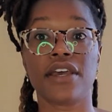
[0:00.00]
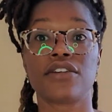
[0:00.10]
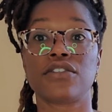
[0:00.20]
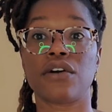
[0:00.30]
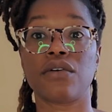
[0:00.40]

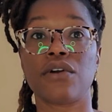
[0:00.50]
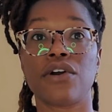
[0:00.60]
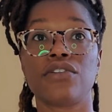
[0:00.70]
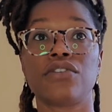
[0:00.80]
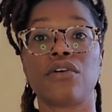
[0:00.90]
So
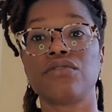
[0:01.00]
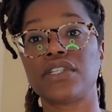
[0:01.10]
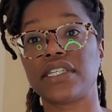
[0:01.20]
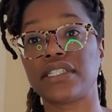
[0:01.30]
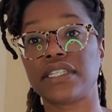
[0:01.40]
don't
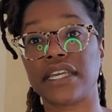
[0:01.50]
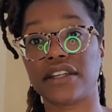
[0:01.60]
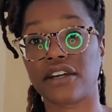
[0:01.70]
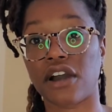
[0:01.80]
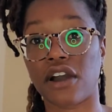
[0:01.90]
just get a
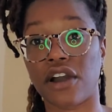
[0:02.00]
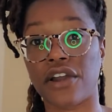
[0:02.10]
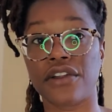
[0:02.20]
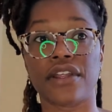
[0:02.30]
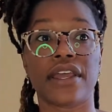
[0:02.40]

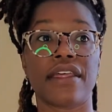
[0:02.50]
card,